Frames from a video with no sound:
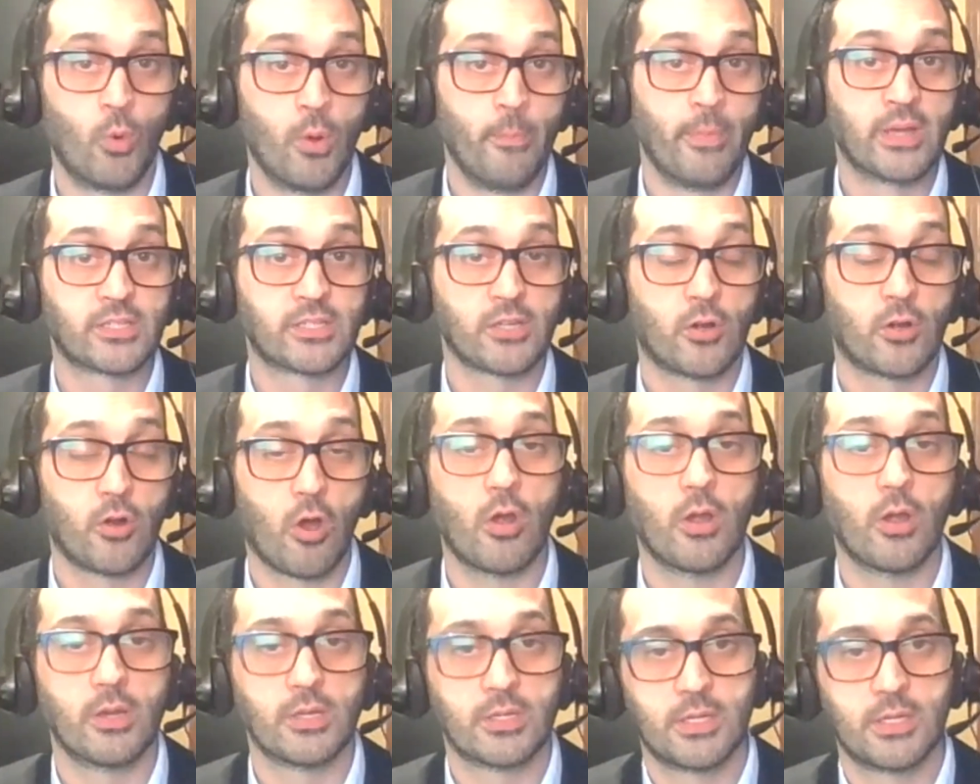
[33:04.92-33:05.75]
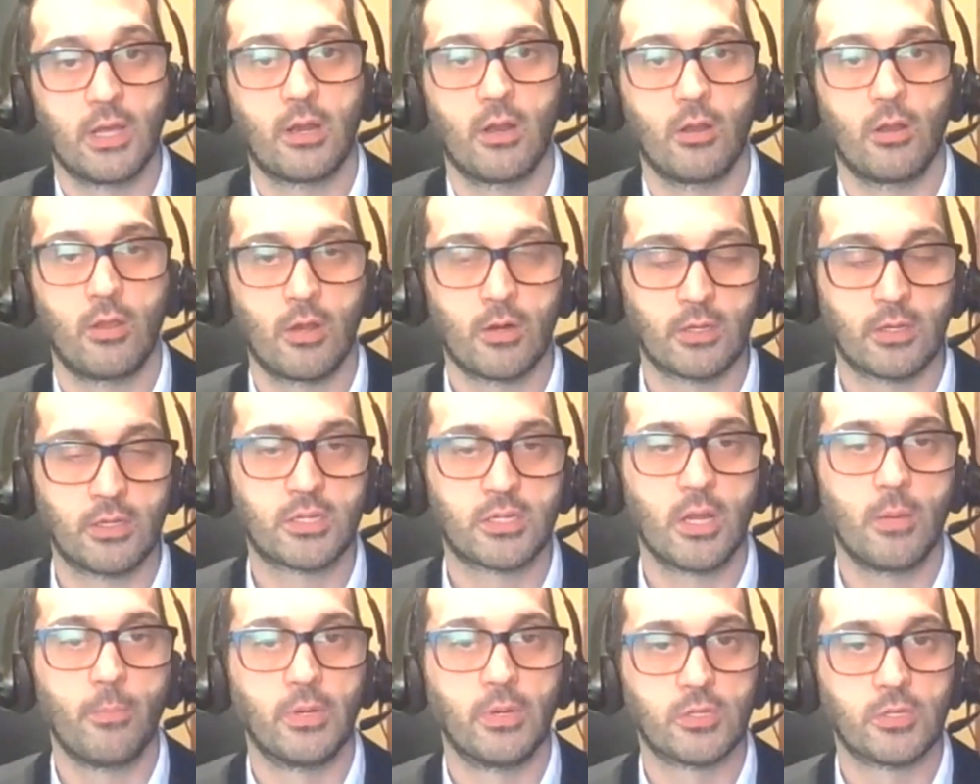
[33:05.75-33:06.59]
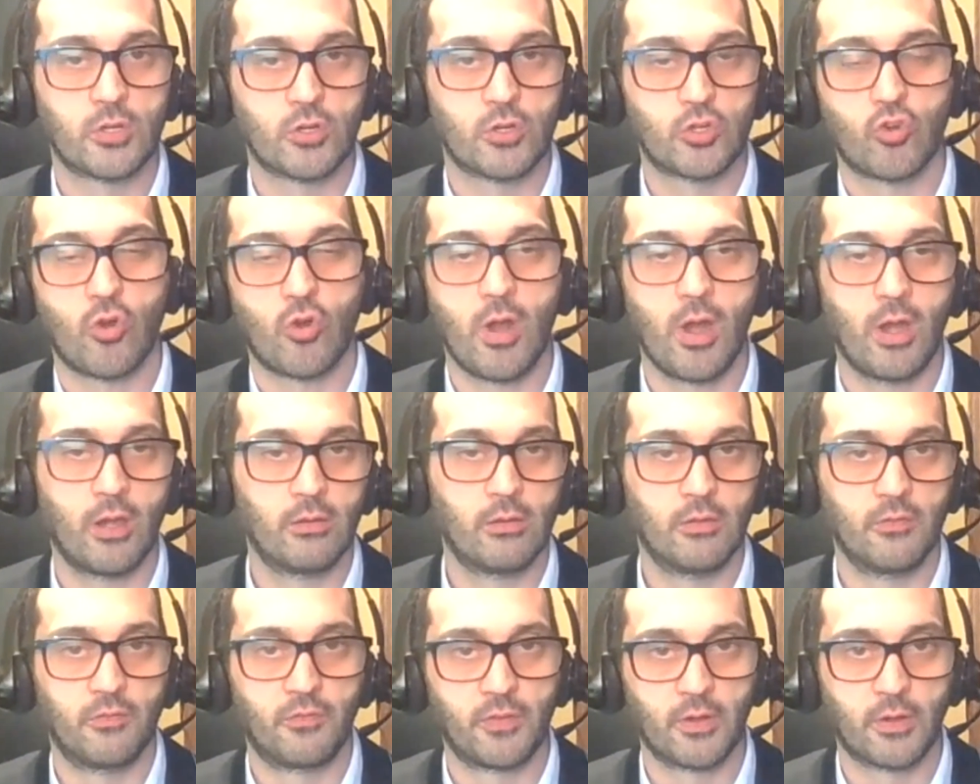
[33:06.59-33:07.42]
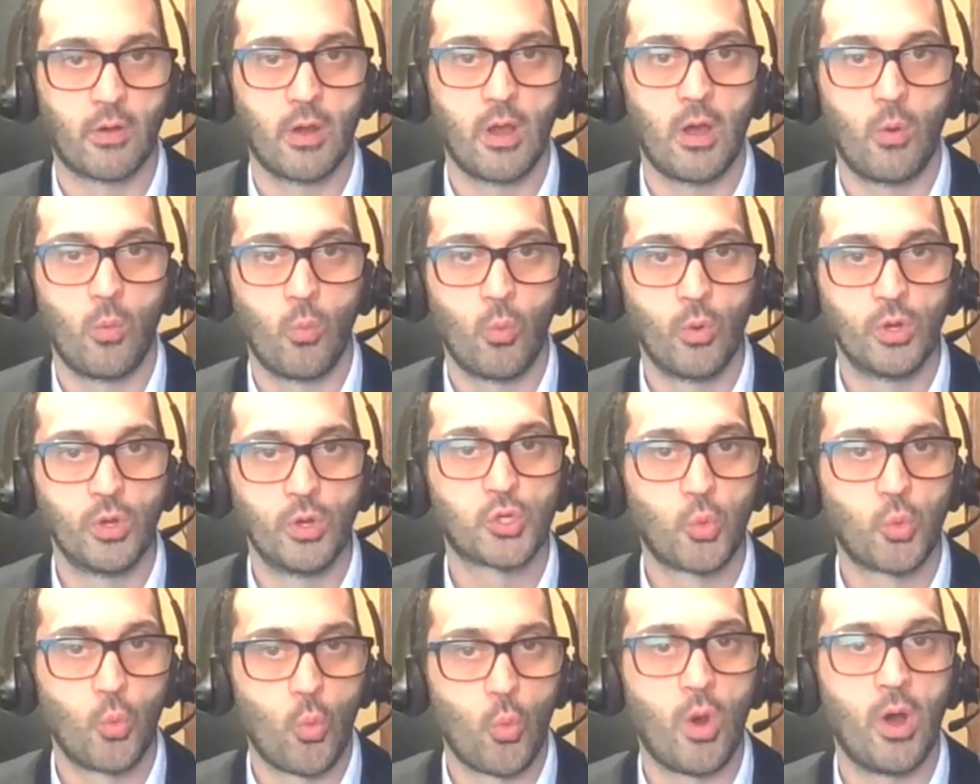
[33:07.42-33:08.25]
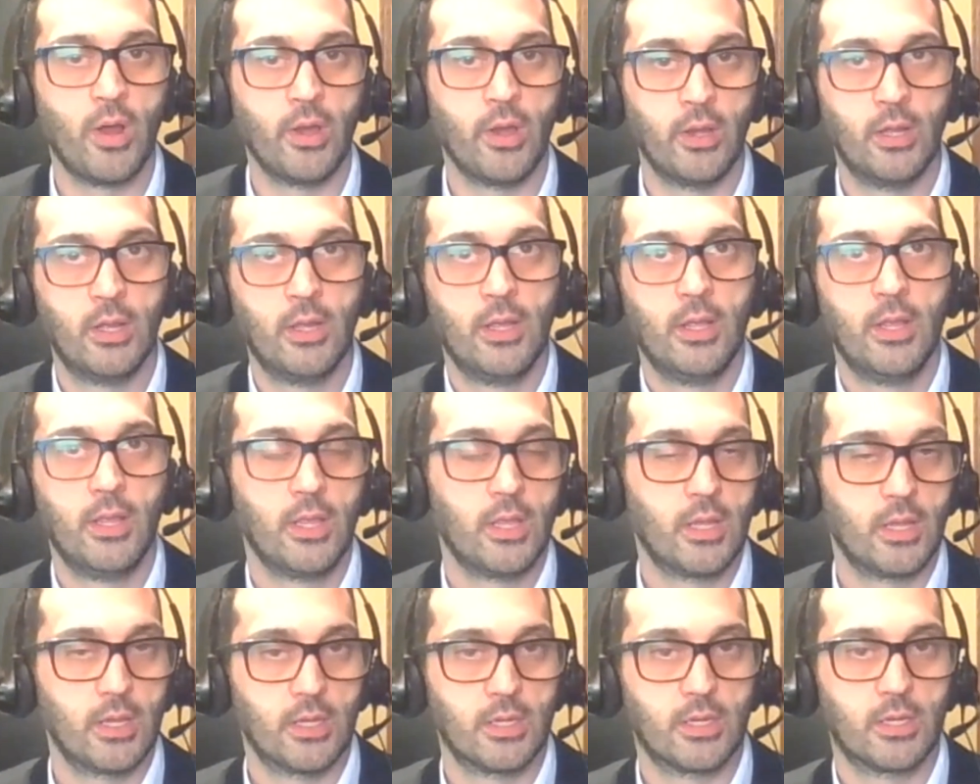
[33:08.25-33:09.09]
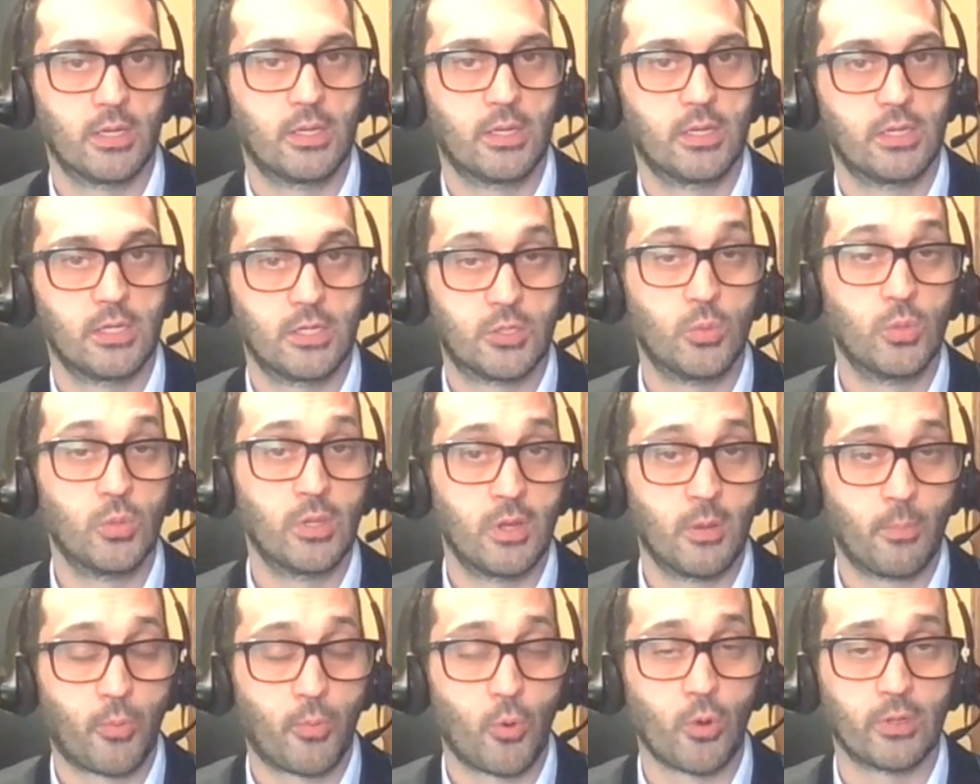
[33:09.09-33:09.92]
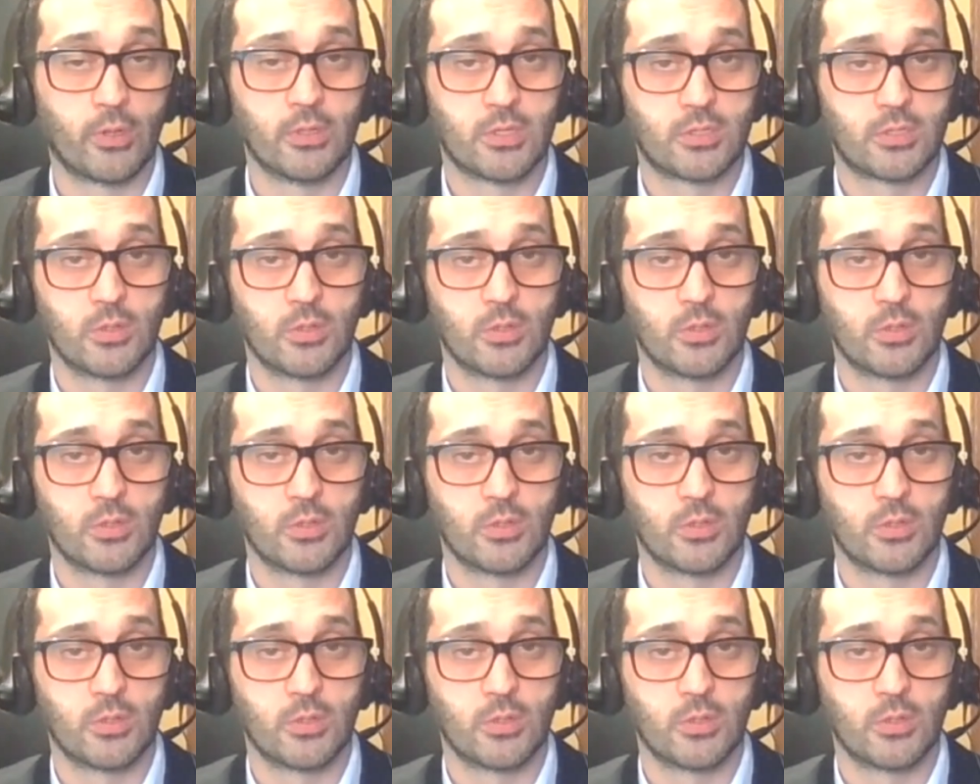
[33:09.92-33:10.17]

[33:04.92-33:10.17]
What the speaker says: what makes it hard is that a lot of these companies are trying to figure out which one is really important.